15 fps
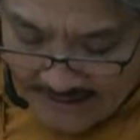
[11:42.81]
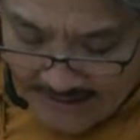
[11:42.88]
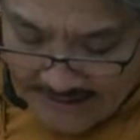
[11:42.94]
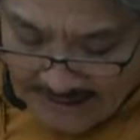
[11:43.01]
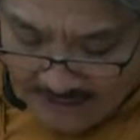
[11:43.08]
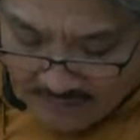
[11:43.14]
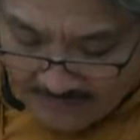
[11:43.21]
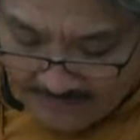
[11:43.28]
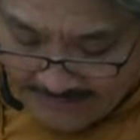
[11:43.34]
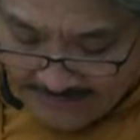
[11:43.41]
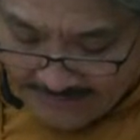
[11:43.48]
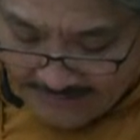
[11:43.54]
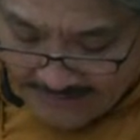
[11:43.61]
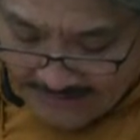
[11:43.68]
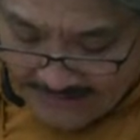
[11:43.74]
How
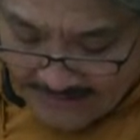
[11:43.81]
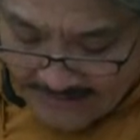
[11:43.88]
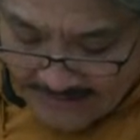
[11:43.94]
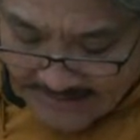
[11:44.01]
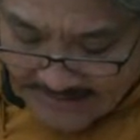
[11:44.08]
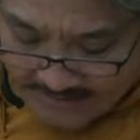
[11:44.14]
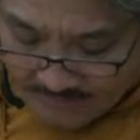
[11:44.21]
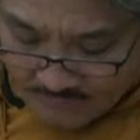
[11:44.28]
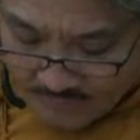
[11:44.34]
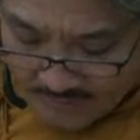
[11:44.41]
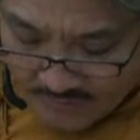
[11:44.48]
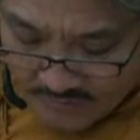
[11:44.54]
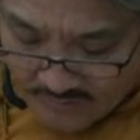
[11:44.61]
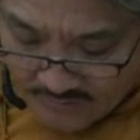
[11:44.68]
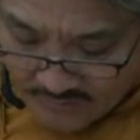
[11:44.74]
can someone